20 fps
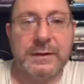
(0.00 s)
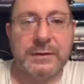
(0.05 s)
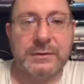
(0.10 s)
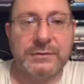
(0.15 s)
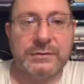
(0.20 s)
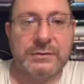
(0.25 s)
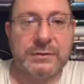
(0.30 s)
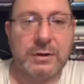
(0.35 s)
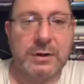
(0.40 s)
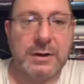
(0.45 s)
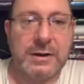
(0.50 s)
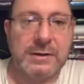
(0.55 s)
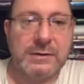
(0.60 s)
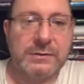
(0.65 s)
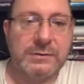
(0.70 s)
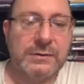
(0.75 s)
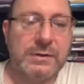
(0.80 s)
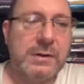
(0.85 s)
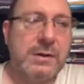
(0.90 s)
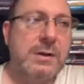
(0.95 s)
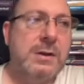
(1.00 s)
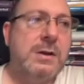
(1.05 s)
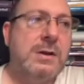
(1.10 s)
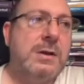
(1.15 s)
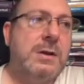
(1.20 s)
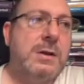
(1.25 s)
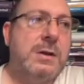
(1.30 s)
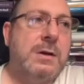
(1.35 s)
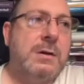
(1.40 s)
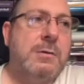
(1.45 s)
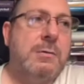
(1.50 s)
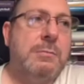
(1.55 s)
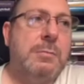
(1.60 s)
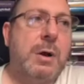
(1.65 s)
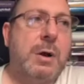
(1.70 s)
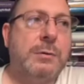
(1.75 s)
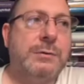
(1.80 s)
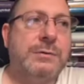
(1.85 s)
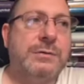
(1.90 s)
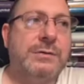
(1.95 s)
I started
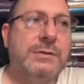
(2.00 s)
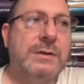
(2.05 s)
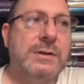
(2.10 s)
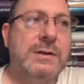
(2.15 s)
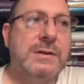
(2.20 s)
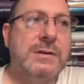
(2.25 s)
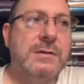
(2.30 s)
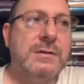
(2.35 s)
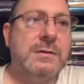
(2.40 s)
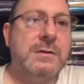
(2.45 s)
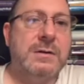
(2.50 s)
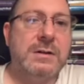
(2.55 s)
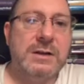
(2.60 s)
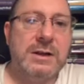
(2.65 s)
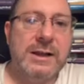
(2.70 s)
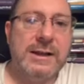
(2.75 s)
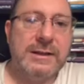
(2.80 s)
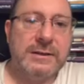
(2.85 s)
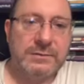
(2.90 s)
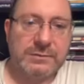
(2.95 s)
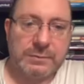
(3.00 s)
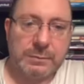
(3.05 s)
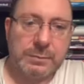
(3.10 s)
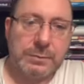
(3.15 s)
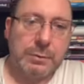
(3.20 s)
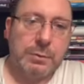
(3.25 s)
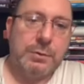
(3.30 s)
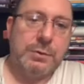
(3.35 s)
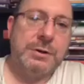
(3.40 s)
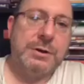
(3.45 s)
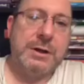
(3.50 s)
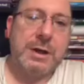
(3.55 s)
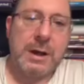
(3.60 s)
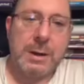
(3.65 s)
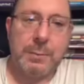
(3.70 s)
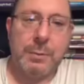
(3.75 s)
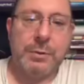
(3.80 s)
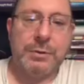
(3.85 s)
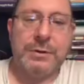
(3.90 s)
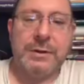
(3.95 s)
posting links so people can
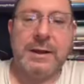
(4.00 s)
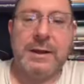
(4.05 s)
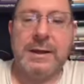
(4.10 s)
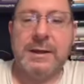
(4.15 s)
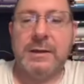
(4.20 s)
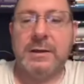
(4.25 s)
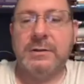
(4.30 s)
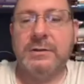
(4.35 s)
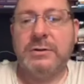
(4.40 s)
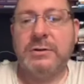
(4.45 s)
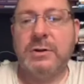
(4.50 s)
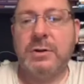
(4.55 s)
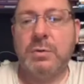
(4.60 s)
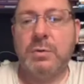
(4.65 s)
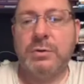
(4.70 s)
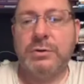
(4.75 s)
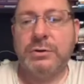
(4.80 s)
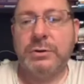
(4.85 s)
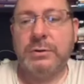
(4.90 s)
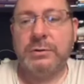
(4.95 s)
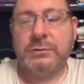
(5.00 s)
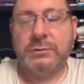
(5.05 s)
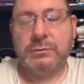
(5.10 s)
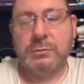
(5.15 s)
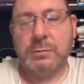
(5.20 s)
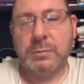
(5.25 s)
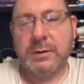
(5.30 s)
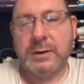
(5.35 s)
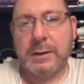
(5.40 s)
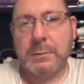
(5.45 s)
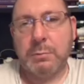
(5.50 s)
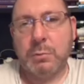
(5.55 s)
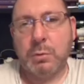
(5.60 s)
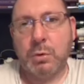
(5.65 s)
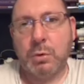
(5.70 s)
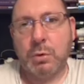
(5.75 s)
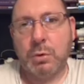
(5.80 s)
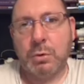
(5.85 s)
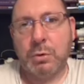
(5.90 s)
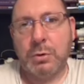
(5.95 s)
come on there, and you know, on YouTube I get
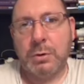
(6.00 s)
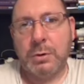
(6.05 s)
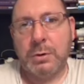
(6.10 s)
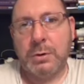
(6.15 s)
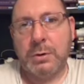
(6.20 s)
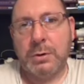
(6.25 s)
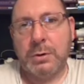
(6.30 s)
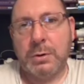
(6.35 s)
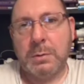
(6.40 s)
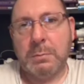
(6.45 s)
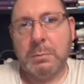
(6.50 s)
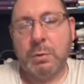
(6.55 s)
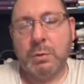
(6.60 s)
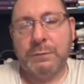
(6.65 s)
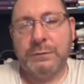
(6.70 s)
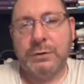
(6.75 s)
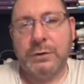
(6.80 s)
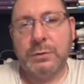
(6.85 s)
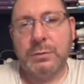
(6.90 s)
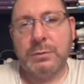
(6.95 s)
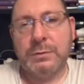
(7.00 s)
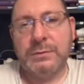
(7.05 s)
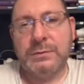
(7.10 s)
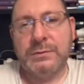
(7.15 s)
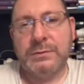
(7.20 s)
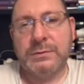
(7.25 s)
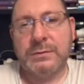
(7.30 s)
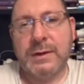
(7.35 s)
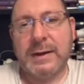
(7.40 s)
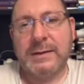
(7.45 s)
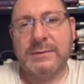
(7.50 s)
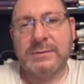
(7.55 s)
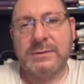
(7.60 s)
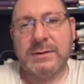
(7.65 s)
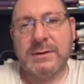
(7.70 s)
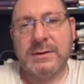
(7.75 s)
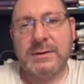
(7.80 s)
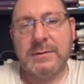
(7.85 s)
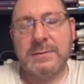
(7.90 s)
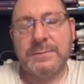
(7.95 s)
more more viewers, as
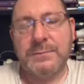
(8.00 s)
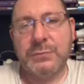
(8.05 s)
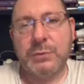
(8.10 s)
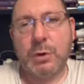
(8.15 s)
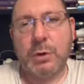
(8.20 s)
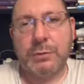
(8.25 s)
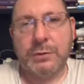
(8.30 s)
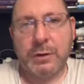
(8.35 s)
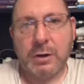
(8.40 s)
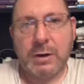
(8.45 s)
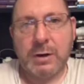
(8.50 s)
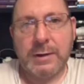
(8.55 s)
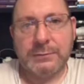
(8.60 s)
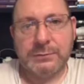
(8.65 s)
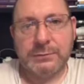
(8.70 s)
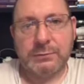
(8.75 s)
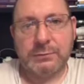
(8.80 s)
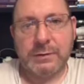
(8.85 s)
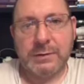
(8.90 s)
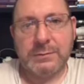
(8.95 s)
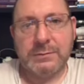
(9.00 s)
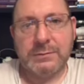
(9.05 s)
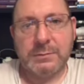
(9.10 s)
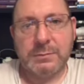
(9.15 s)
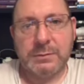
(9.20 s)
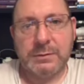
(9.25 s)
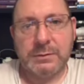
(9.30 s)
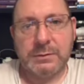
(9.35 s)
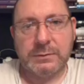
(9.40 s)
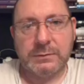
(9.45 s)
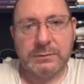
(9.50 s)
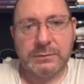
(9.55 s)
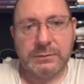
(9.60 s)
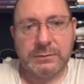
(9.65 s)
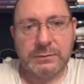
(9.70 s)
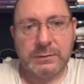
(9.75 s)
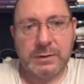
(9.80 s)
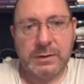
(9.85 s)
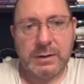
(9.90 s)
in on the live streams, because